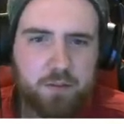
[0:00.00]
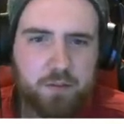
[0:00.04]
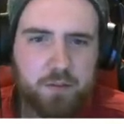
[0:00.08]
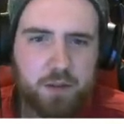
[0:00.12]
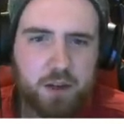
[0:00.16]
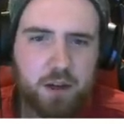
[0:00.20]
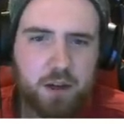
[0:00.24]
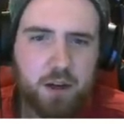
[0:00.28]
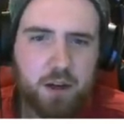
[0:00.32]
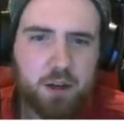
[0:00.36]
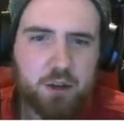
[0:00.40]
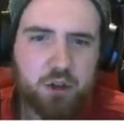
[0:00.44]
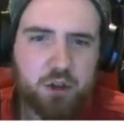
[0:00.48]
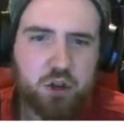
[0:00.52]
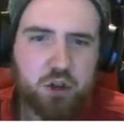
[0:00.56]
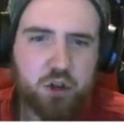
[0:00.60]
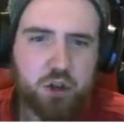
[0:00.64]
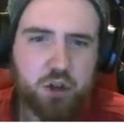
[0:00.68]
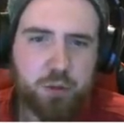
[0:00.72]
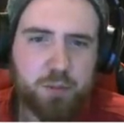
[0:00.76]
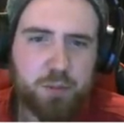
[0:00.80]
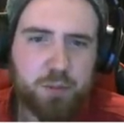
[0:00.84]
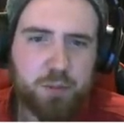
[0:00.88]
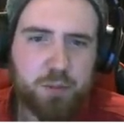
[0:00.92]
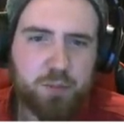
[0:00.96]
Ah,
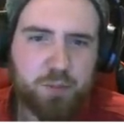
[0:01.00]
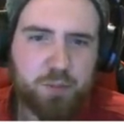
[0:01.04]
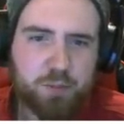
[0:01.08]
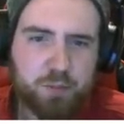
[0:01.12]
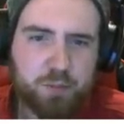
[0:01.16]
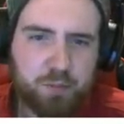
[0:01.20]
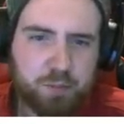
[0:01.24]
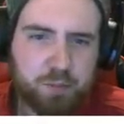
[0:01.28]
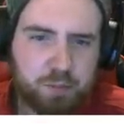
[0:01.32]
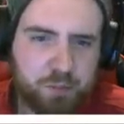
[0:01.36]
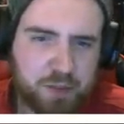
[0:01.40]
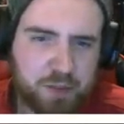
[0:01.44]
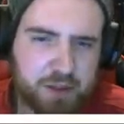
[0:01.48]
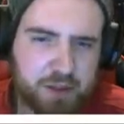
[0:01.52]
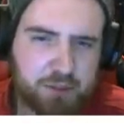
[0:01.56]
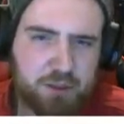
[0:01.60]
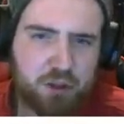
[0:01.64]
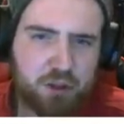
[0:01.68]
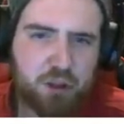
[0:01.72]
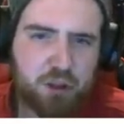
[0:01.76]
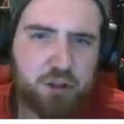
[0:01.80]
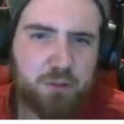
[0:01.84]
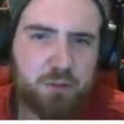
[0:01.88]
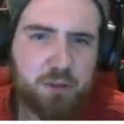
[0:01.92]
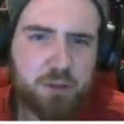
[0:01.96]
stupid baby
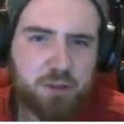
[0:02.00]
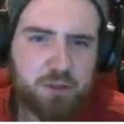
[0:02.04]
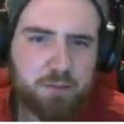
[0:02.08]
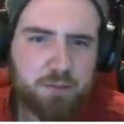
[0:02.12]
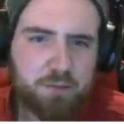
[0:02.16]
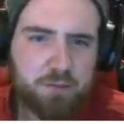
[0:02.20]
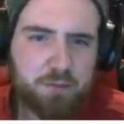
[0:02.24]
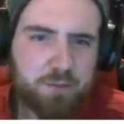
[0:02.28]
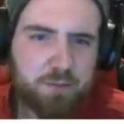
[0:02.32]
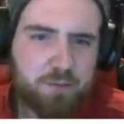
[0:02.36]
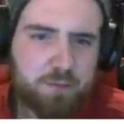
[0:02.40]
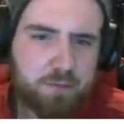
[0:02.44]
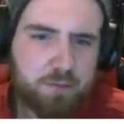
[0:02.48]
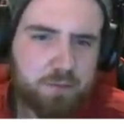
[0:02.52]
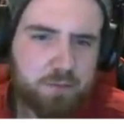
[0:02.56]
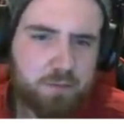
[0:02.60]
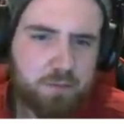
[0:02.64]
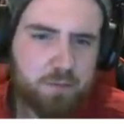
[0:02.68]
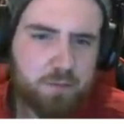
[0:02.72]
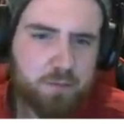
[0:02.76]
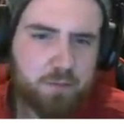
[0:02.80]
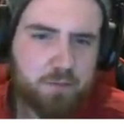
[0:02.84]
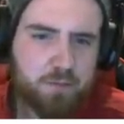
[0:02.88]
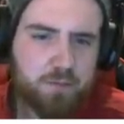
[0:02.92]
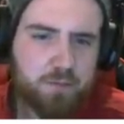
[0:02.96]
zombie.
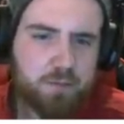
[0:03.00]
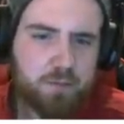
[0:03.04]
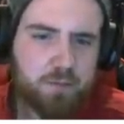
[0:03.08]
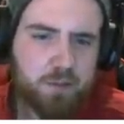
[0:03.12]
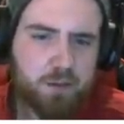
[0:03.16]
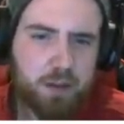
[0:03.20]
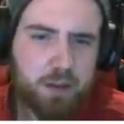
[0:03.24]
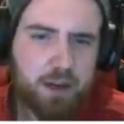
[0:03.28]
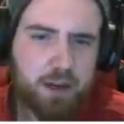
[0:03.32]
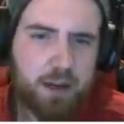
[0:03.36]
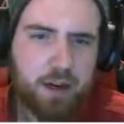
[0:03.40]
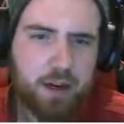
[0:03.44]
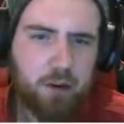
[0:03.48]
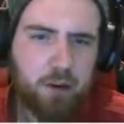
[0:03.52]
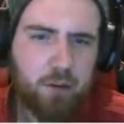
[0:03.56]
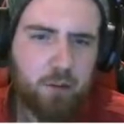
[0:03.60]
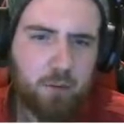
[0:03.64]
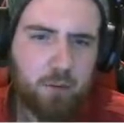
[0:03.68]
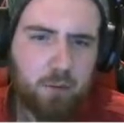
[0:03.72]
Ow.